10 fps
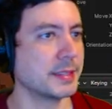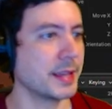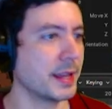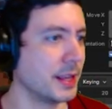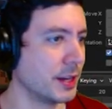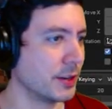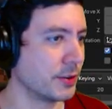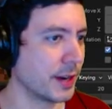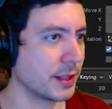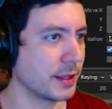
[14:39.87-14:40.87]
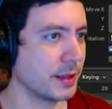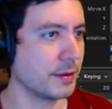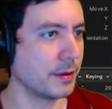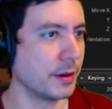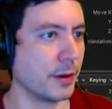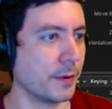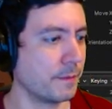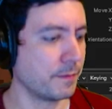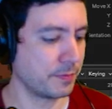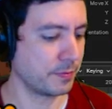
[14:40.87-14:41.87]
that in here directly? No.
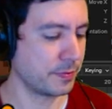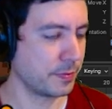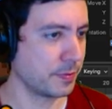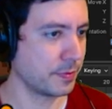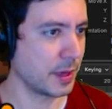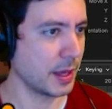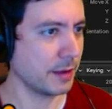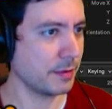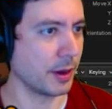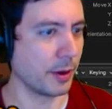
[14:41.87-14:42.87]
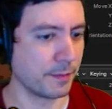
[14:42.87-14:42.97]
Can I? No.